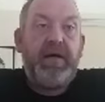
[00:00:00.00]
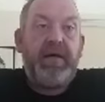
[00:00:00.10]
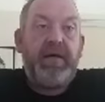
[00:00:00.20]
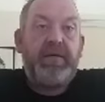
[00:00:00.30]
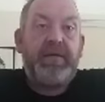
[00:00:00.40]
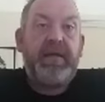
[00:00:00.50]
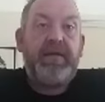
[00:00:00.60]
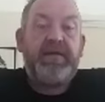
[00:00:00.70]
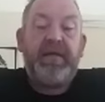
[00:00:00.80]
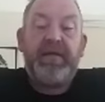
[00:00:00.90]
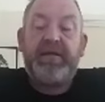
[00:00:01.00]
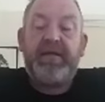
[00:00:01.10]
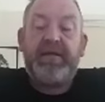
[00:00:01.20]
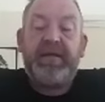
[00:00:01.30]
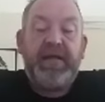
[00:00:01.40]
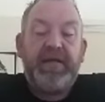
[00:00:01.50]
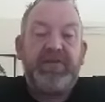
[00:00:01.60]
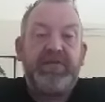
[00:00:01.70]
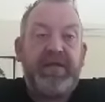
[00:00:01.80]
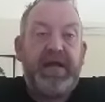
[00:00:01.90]
the
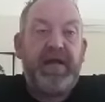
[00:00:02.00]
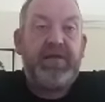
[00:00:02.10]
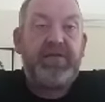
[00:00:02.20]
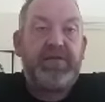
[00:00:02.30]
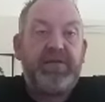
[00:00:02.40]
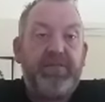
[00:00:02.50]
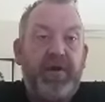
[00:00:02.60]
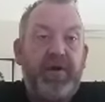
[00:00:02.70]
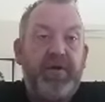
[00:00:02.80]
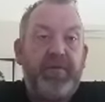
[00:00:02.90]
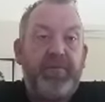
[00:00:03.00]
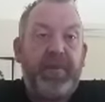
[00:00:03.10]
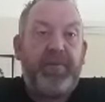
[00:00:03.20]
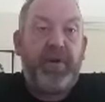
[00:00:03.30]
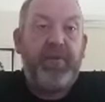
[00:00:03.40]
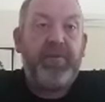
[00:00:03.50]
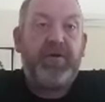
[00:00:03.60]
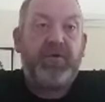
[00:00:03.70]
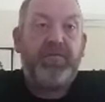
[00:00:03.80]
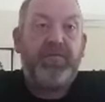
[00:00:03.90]
nation's largest employment
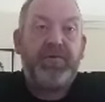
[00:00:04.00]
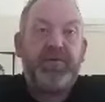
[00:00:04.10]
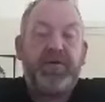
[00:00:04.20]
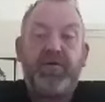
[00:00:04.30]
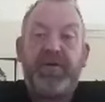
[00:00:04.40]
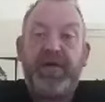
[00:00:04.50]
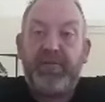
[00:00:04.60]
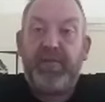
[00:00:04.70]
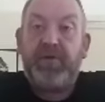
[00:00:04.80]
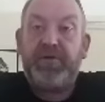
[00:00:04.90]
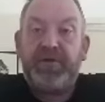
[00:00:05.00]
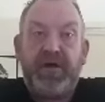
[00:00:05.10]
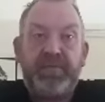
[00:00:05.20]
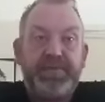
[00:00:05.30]
group, to create more jobs.